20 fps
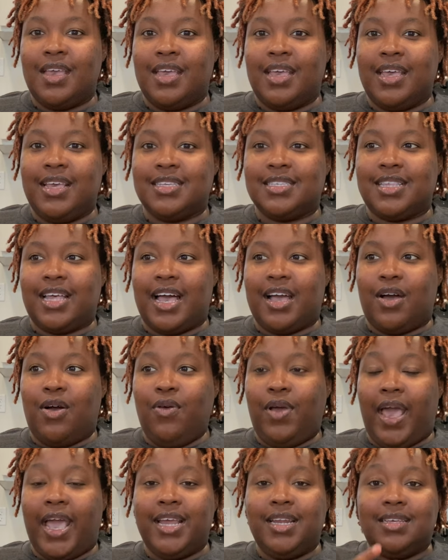it's like,
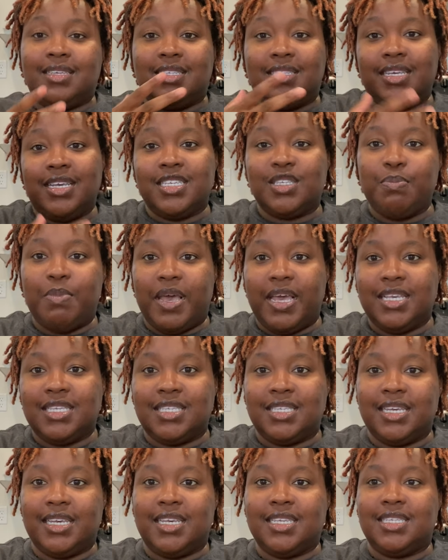okay, does this make
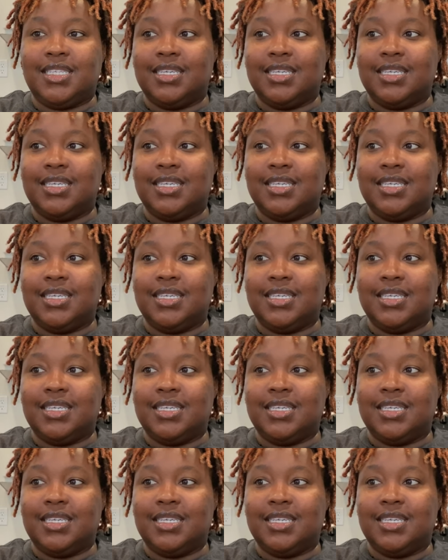sense?